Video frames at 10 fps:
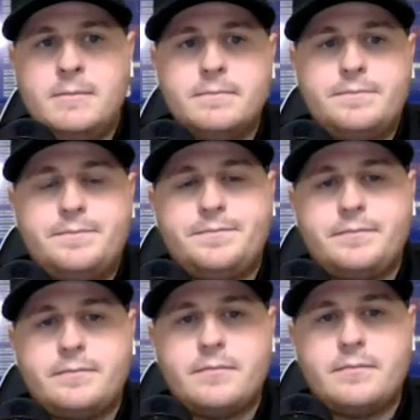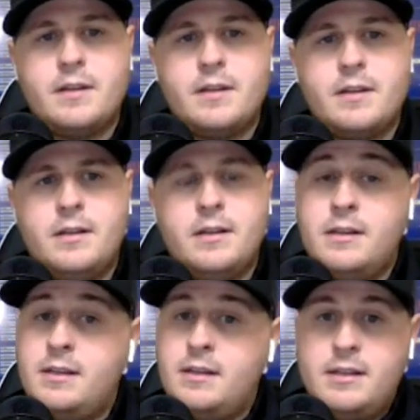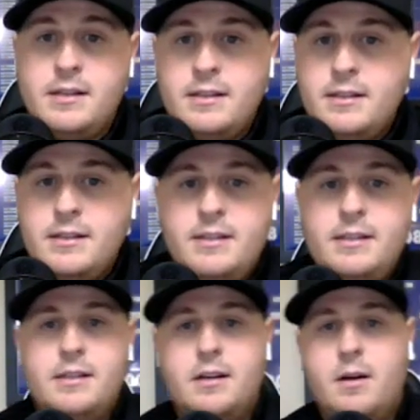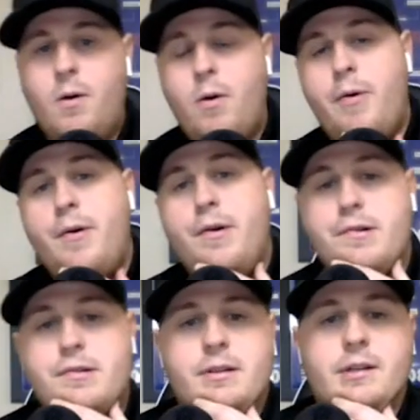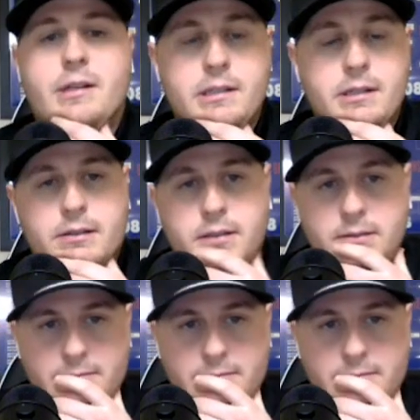The person shown says nothing.